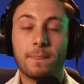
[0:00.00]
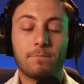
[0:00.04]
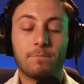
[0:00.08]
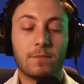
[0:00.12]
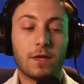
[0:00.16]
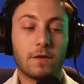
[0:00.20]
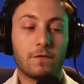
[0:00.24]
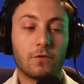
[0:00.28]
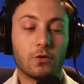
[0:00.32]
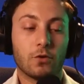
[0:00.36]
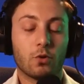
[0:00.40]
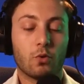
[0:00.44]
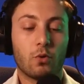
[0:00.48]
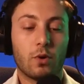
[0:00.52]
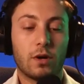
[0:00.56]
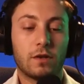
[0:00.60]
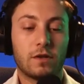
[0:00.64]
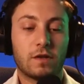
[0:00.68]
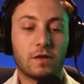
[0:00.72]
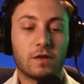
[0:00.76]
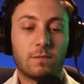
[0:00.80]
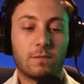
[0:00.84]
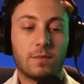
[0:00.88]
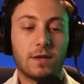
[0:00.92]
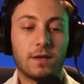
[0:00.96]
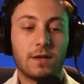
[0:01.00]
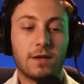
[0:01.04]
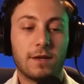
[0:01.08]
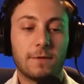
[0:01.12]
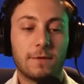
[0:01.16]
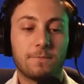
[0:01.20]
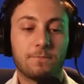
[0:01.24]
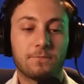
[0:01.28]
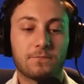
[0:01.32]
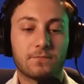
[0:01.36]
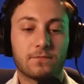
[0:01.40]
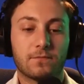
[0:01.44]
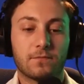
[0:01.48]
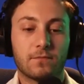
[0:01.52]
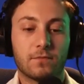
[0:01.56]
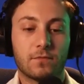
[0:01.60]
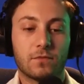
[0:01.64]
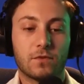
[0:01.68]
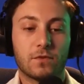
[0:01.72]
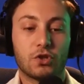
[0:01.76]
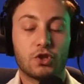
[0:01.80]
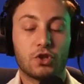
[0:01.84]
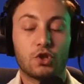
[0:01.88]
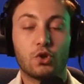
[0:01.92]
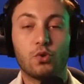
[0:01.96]
If you're going to be
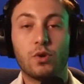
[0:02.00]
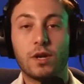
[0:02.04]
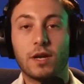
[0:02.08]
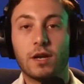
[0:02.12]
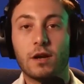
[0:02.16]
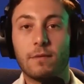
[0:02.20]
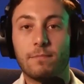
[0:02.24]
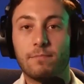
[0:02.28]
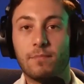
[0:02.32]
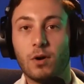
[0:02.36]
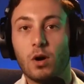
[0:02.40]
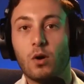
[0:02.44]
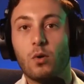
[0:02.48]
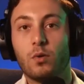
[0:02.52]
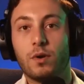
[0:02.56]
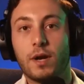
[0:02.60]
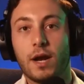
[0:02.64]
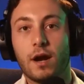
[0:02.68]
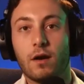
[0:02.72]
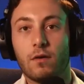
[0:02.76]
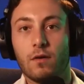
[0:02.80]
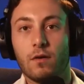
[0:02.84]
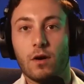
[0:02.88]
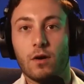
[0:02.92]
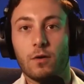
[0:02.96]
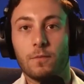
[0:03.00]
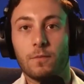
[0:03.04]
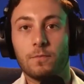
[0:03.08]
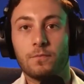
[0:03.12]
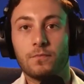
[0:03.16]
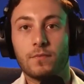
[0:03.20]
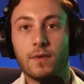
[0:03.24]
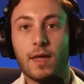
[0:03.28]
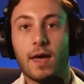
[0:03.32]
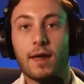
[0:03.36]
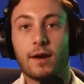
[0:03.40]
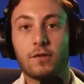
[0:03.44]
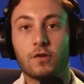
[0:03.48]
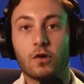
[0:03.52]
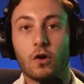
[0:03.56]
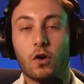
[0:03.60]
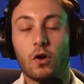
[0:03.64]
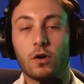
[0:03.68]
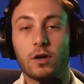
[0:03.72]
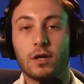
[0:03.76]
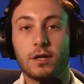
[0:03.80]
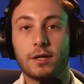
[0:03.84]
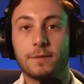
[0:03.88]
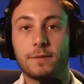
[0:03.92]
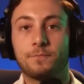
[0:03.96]
shooting a bow and arrow at a
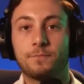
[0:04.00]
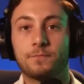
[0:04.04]
target,